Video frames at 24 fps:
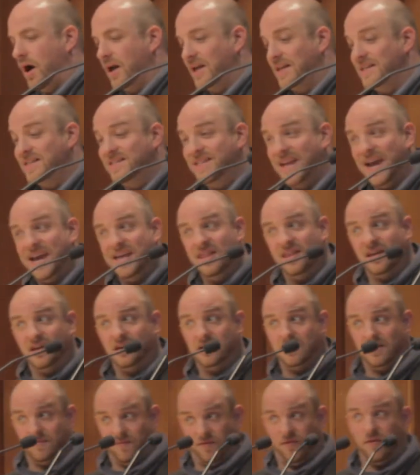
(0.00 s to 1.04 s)
can say
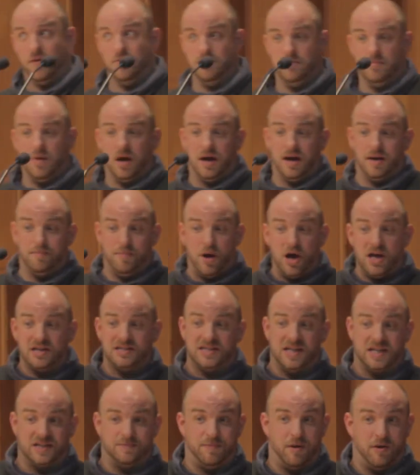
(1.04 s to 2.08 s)
that from
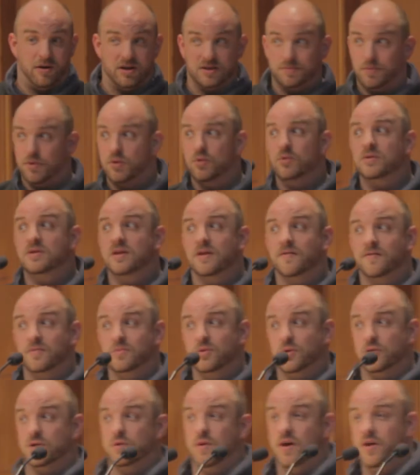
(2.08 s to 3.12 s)
personal experience, but also from
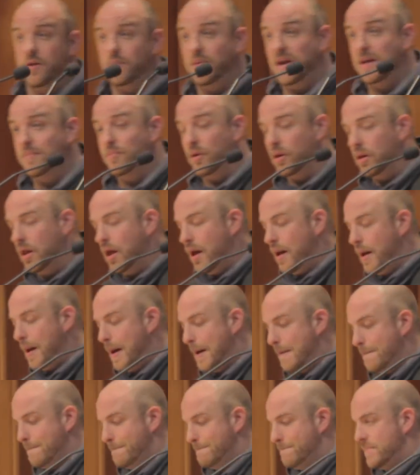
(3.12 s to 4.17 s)
talking to other people,
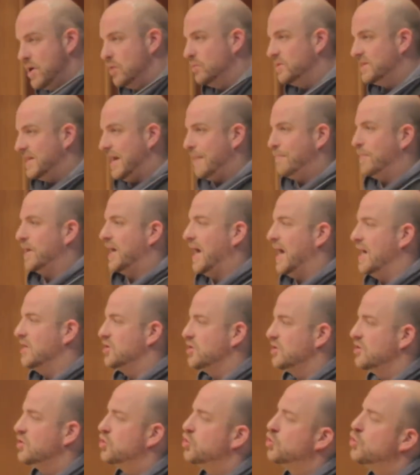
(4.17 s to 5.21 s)
most
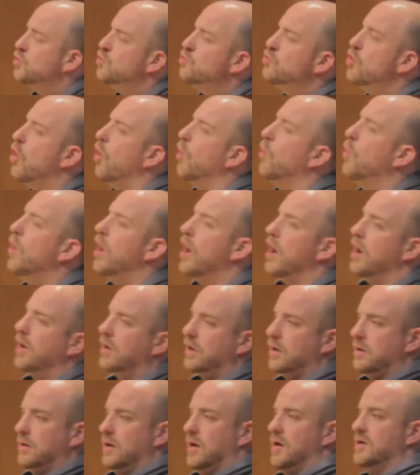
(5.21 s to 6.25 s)
applications do not work
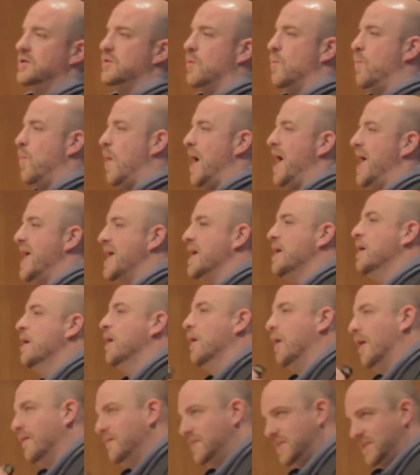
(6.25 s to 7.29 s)
as a way
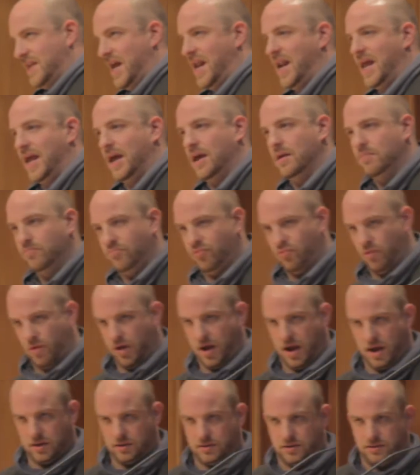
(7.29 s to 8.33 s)
of selling
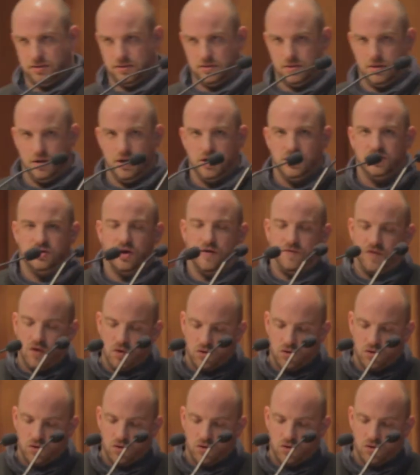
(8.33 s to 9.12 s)
products. So if you